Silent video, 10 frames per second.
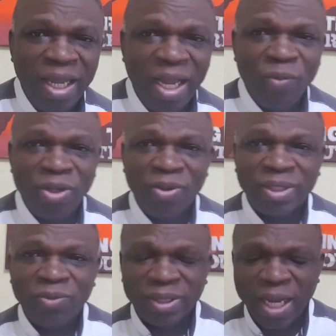
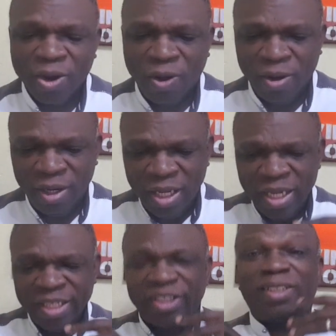what I call
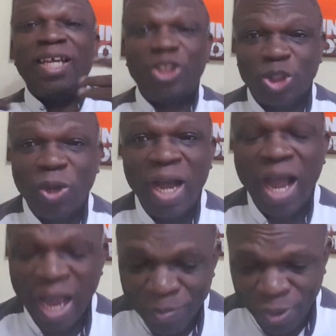sexual
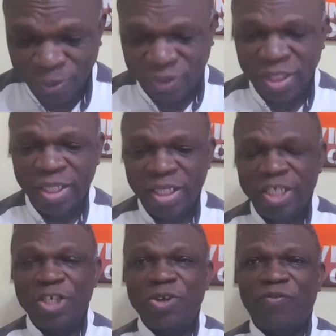abuse.
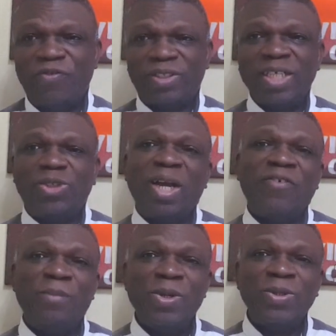Sexual
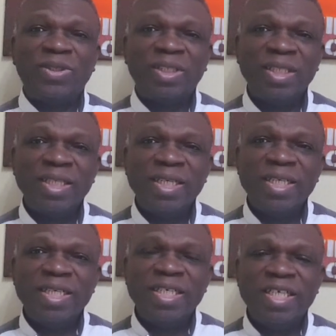abuse
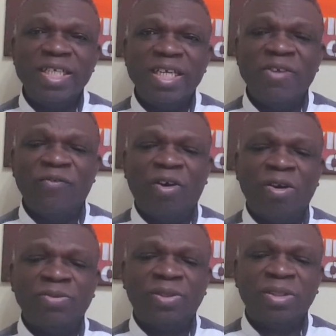
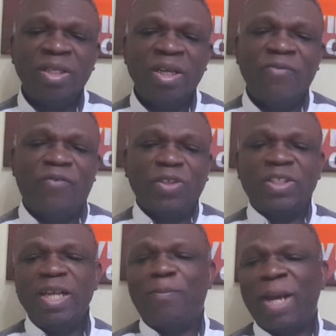involves
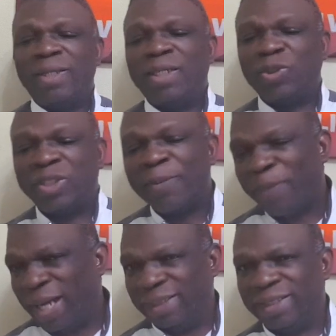forcing a partner to take
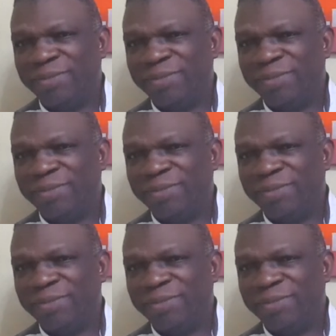part